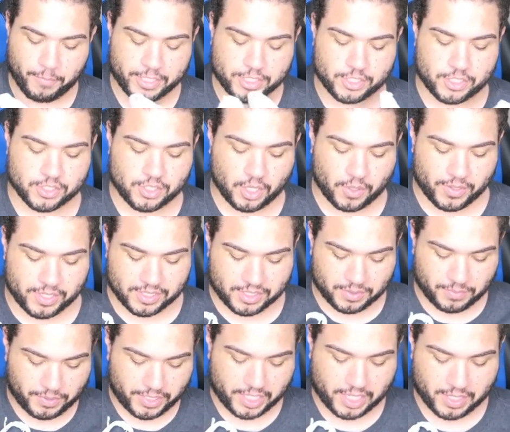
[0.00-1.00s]
but she's always
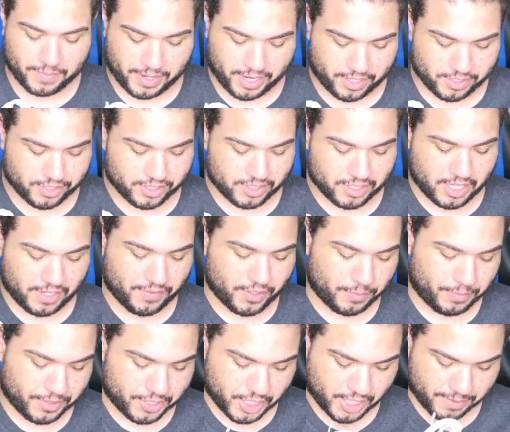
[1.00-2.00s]
complaining about how she doesn't have
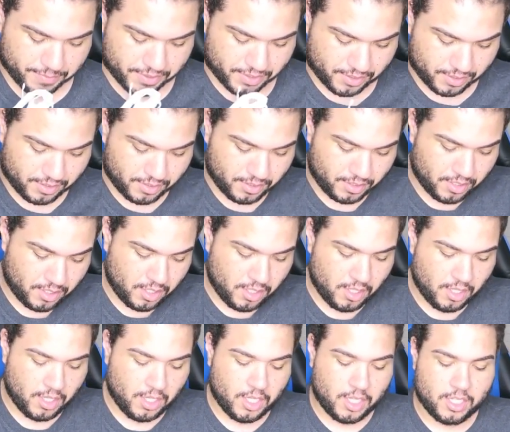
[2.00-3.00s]
enough pajamas.
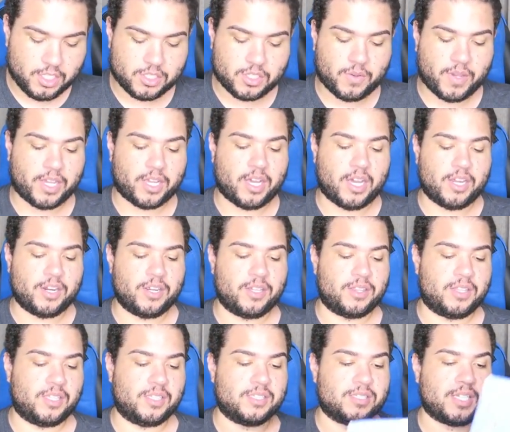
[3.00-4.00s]
So I got
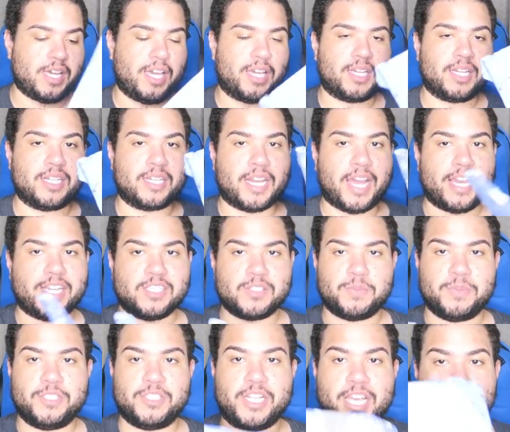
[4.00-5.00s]
her this like
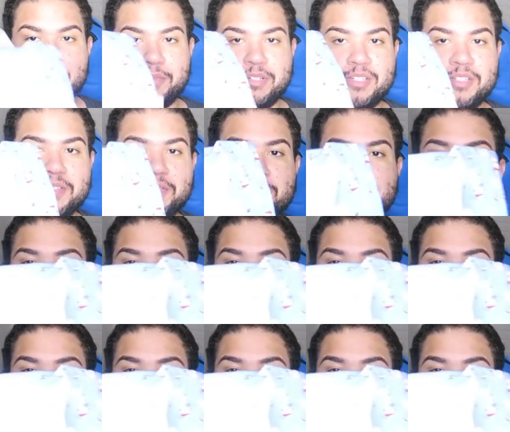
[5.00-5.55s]
nice pajama.